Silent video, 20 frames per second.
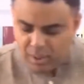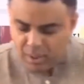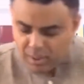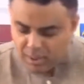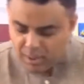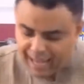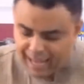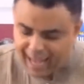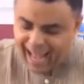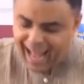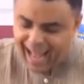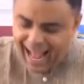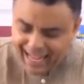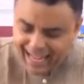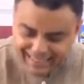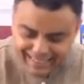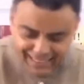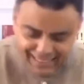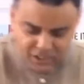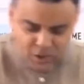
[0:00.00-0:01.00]
their
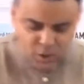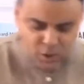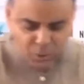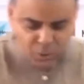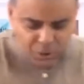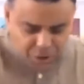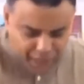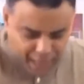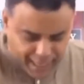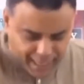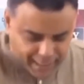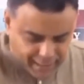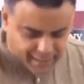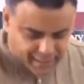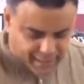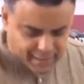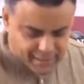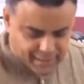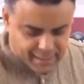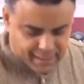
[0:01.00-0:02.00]
attitude
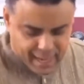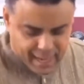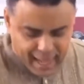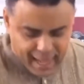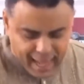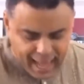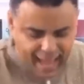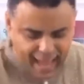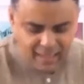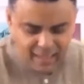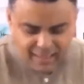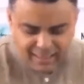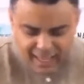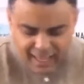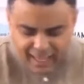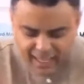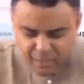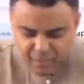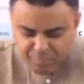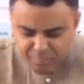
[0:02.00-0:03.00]
changes and
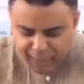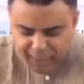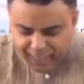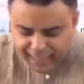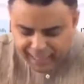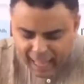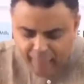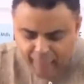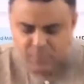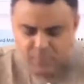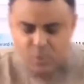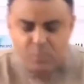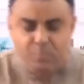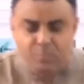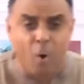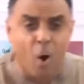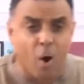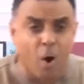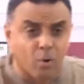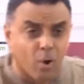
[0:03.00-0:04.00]
it becomes
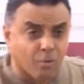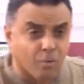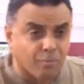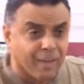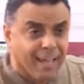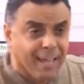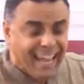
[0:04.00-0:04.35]
more of,